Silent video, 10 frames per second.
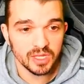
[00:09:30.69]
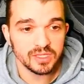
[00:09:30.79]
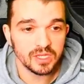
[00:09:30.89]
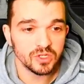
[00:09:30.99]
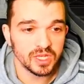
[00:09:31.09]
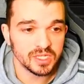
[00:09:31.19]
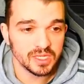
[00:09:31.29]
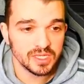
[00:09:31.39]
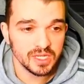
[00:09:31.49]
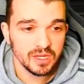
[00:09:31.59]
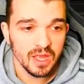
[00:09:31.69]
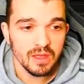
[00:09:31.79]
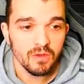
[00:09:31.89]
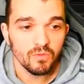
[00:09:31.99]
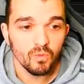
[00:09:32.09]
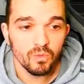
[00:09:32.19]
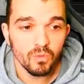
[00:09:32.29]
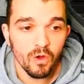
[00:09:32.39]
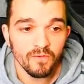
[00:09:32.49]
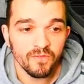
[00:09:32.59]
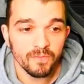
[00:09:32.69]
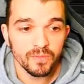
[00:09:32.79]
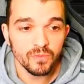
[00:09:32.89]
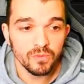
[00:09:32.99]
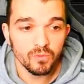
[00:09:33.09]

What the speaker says: And as you guys can see, of